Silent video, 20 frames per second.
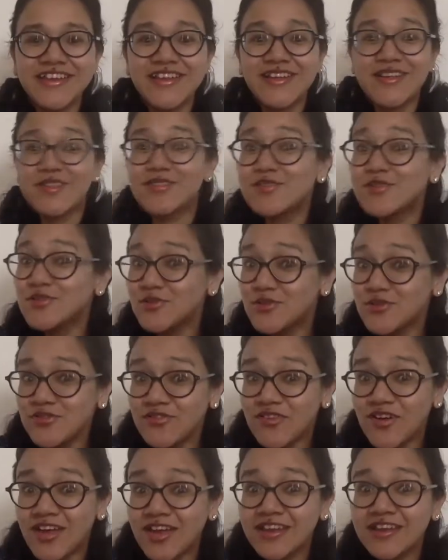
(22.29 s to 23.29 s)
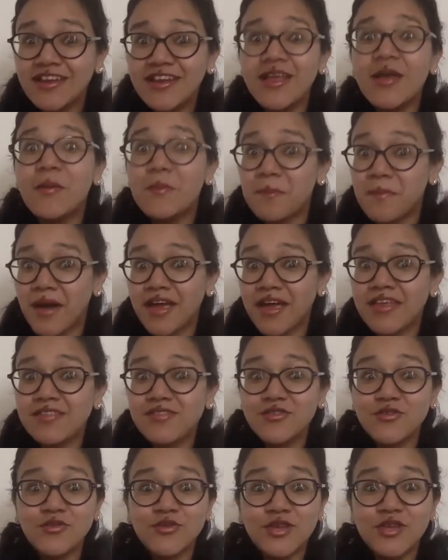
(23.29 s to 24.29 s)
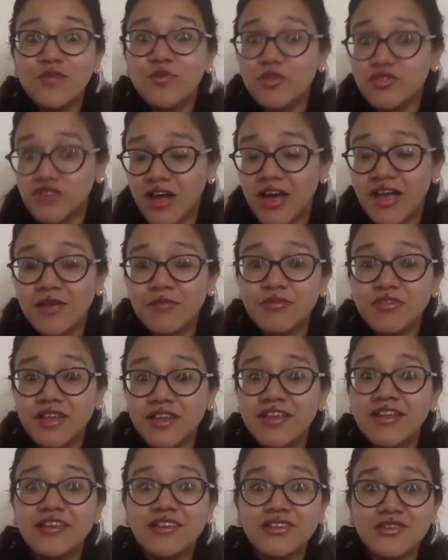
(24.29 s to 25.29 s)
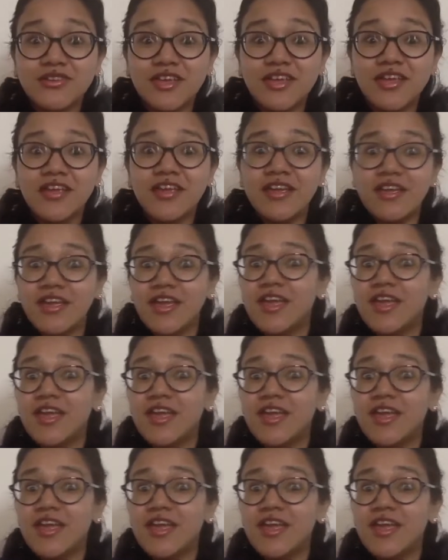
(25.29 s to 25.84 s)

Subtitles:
So you'll find my story, which I'm telling today,